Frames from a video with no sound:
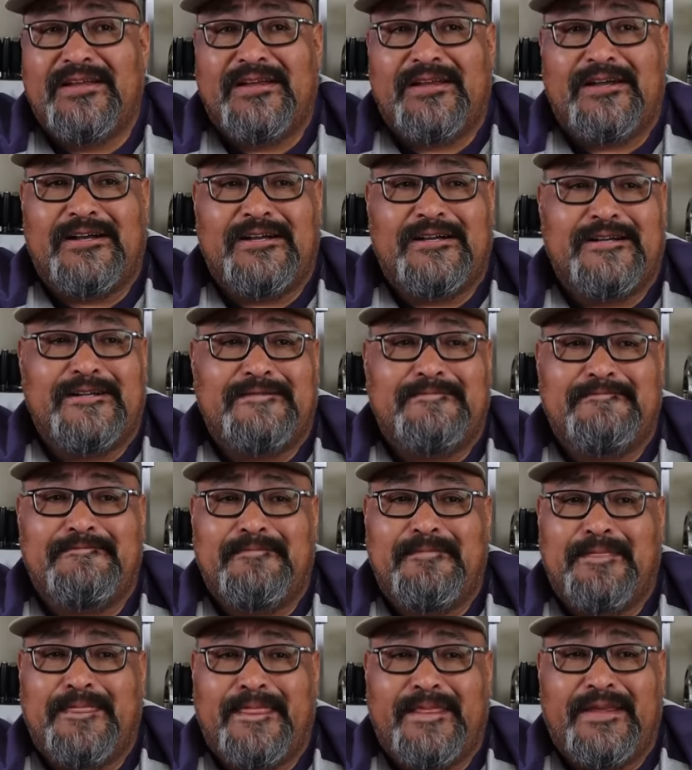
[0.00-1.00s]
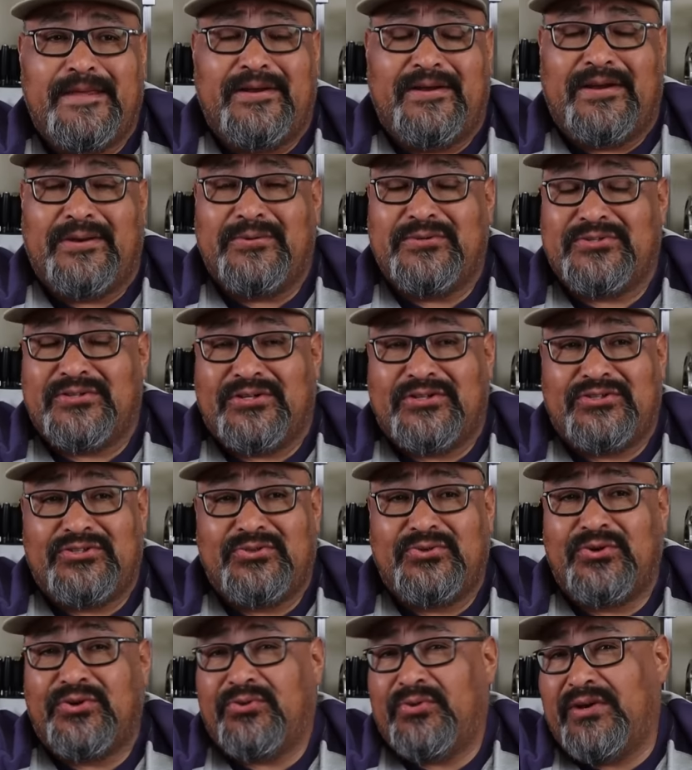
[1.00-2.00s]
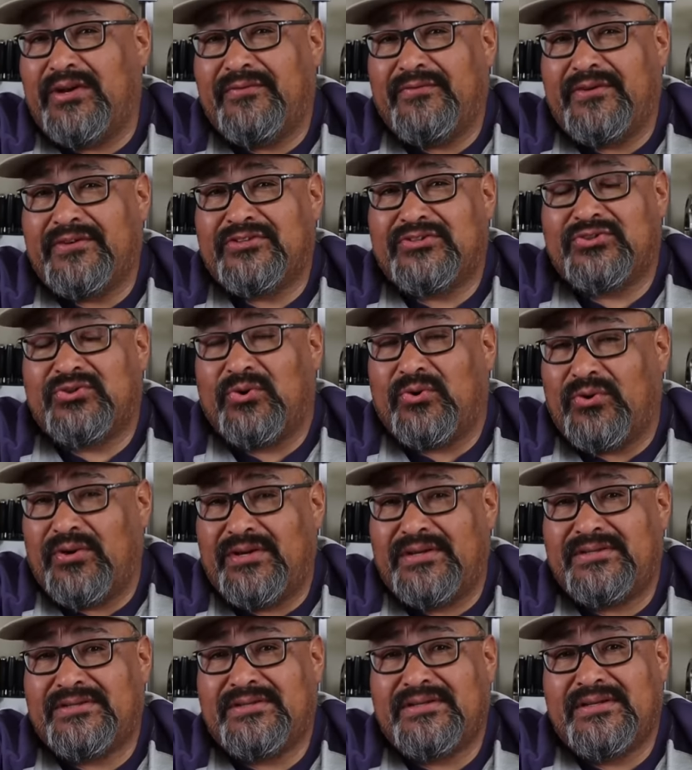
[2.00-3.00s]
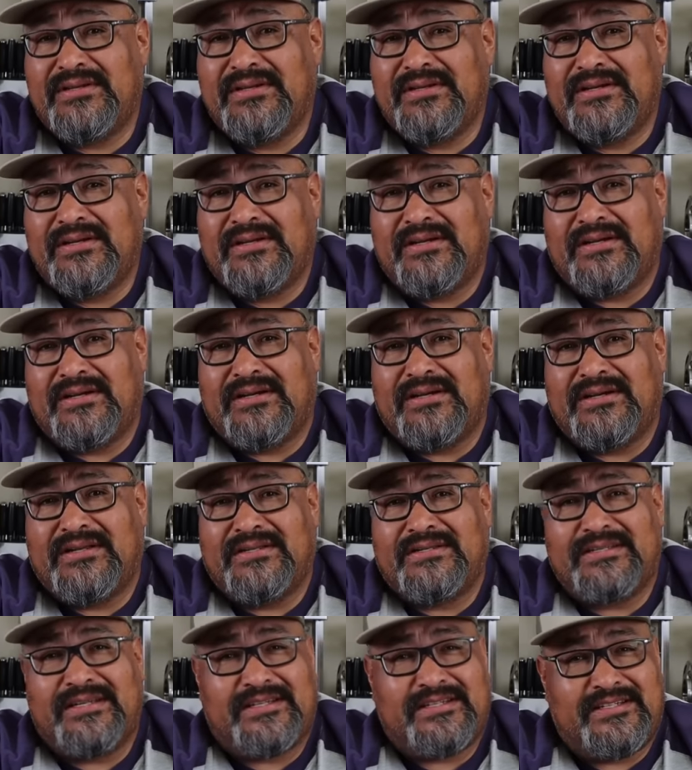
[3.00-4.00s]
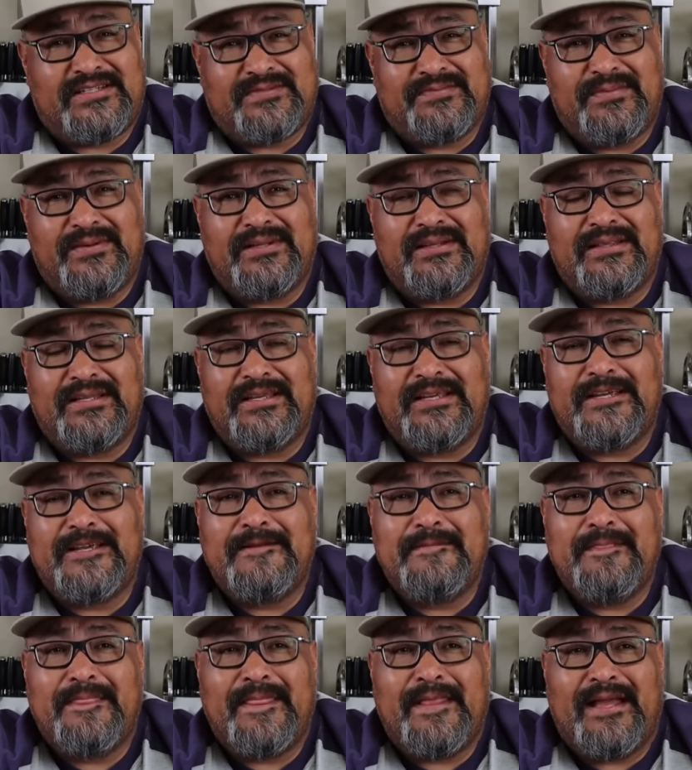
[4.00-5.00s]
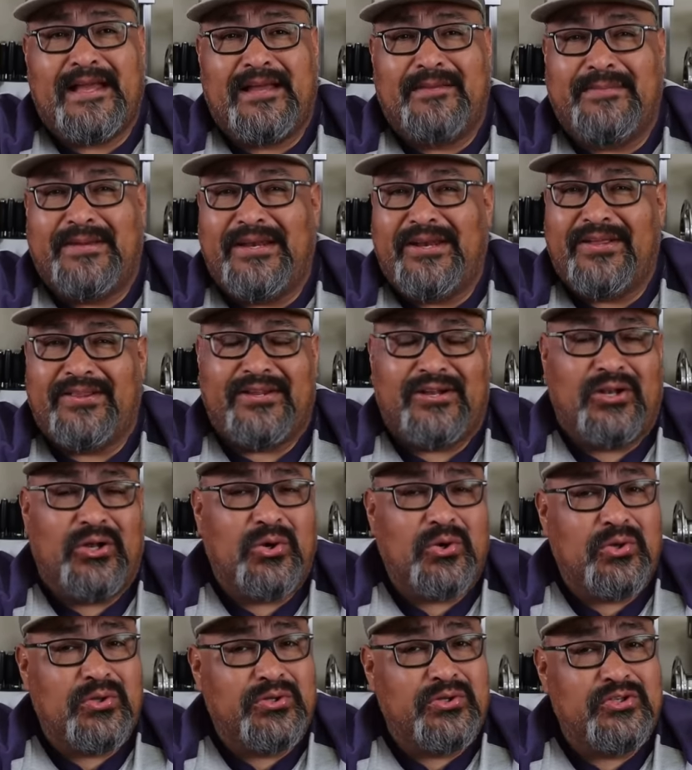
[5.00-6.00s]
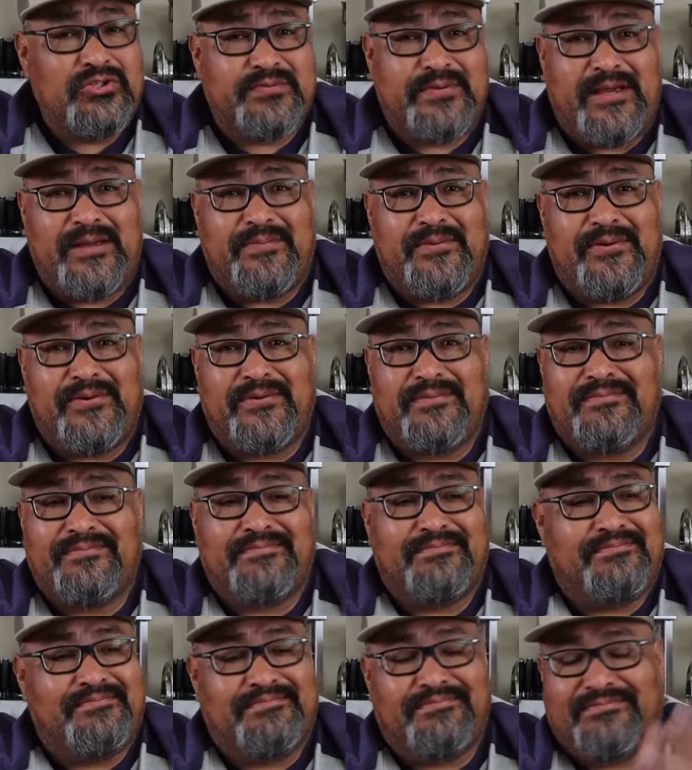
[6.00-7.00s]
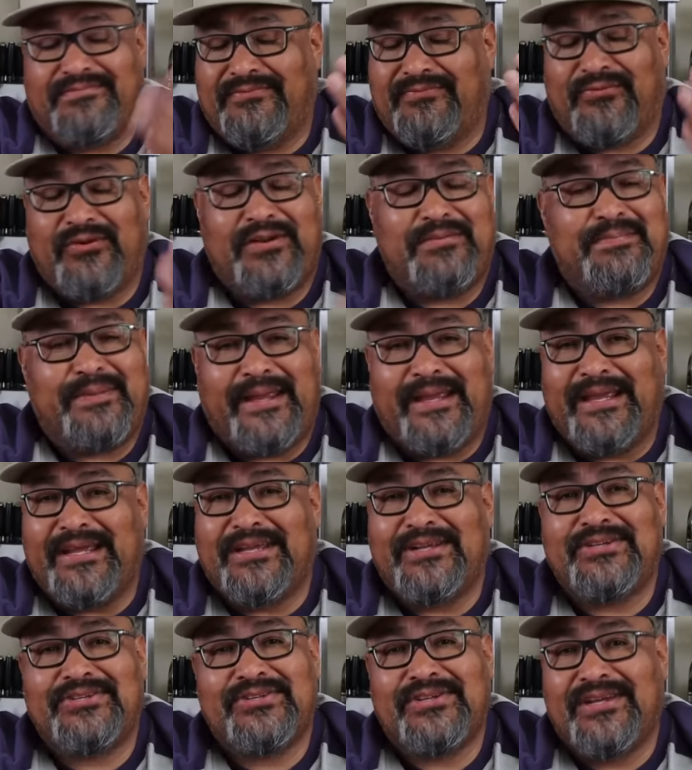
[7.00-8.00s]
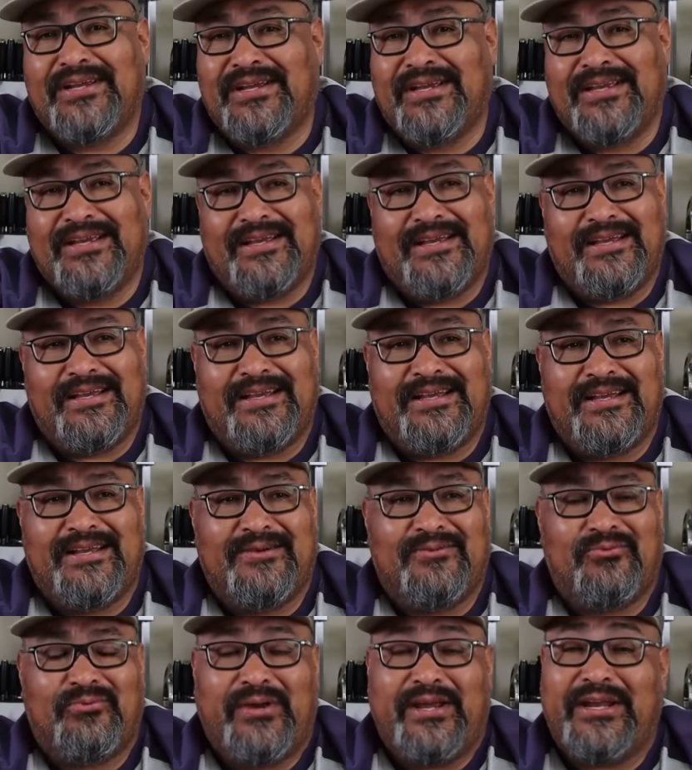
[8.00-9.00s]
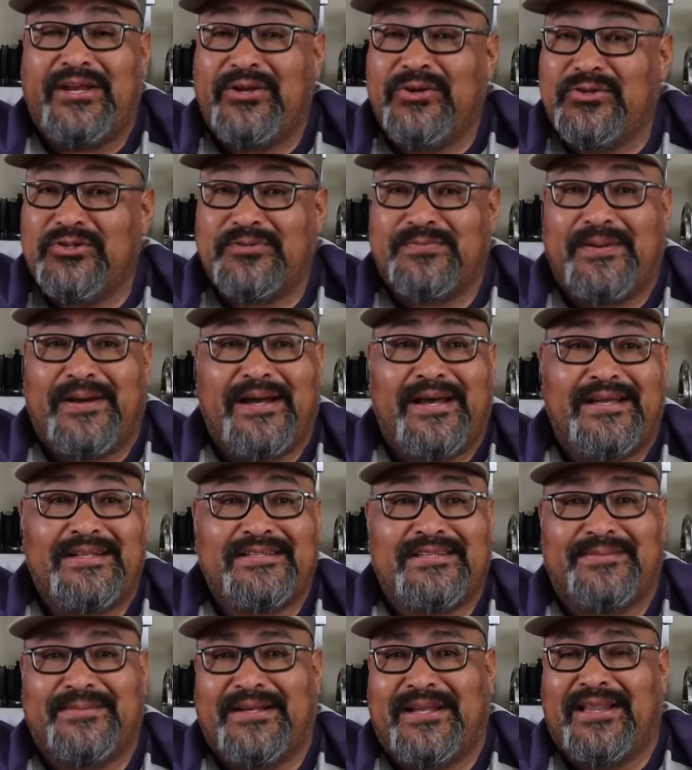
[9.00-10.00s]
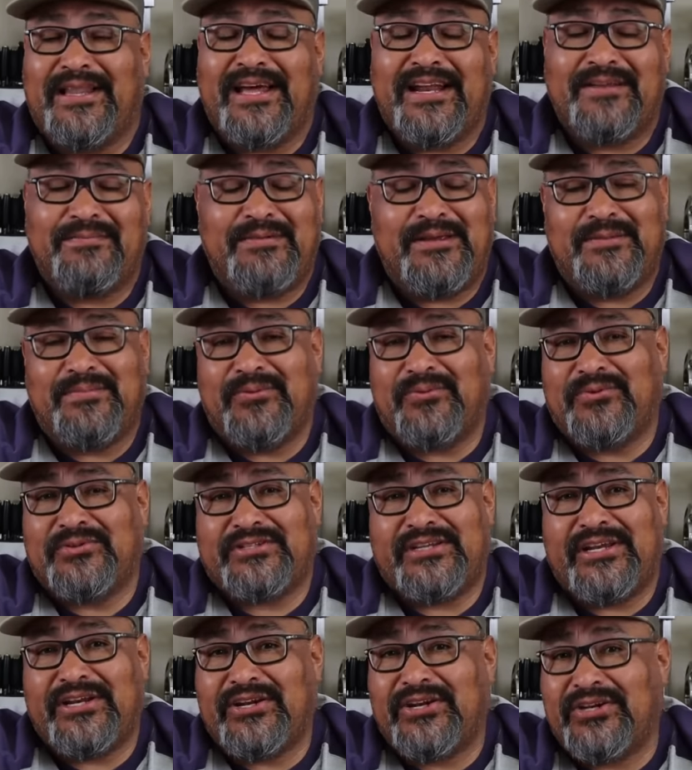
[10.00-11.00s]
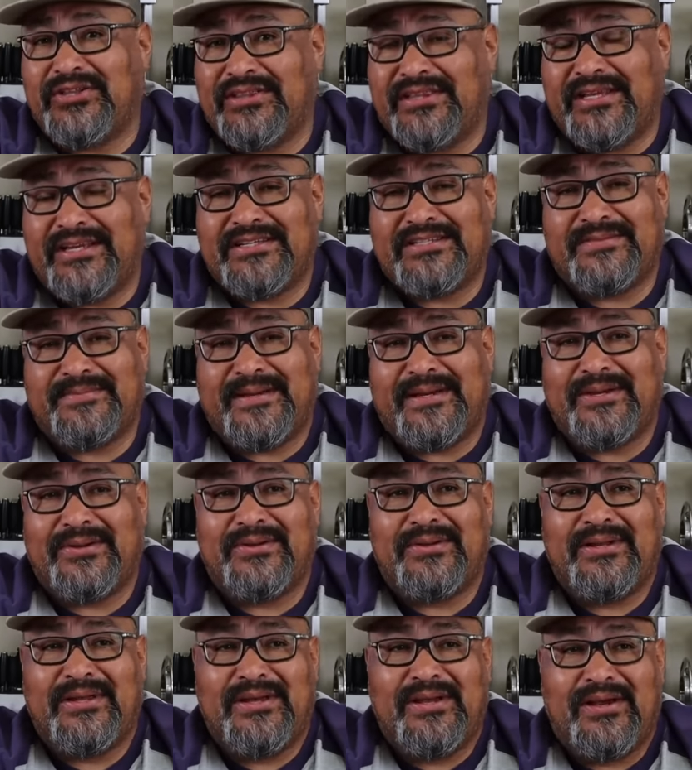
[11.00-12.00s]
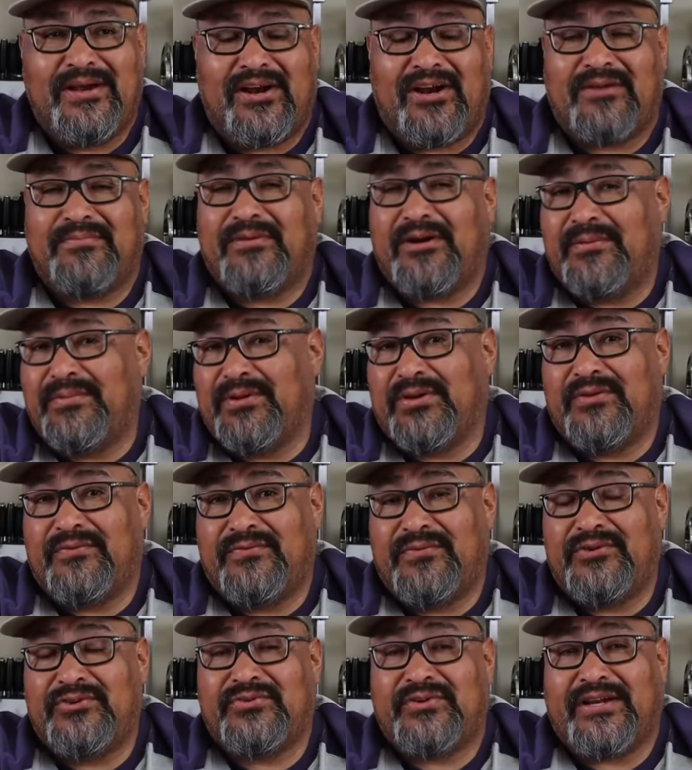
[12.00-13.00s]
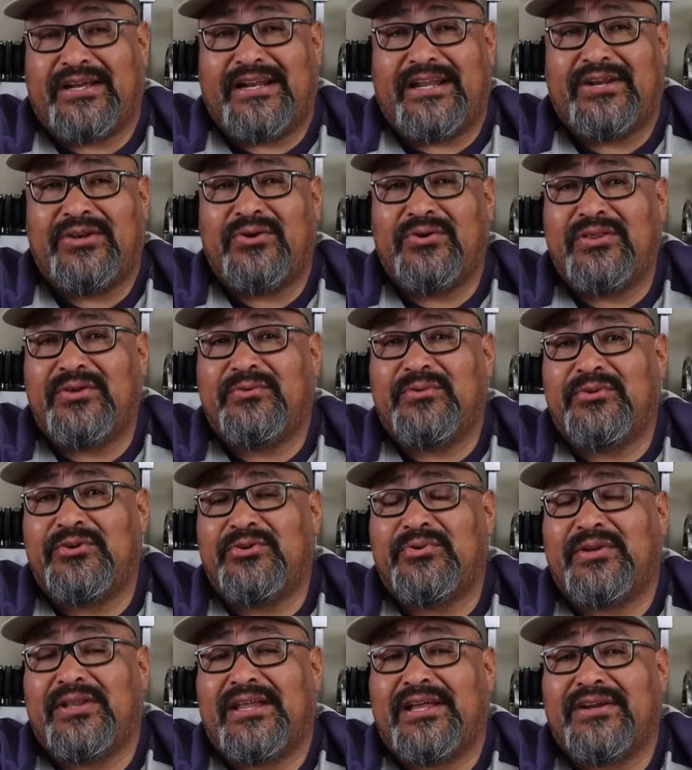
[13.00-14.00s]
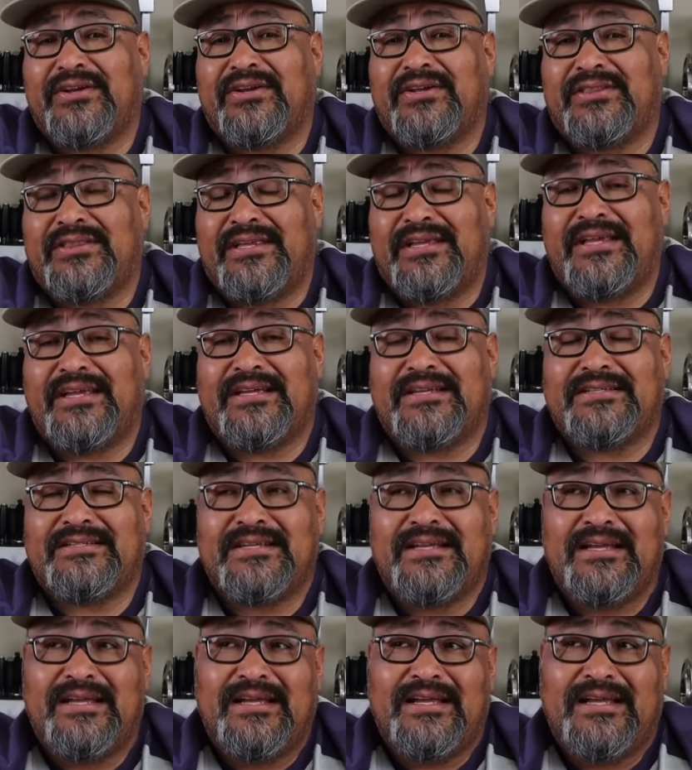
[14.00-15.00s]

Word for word: I was on 2 or 3 different stories on Texas Monthly. I made it on the local newspaper, front page, radio spots. I mean, a lot of people were saying good things about our barbecue food truck, and I know that we were doing a lot of good things,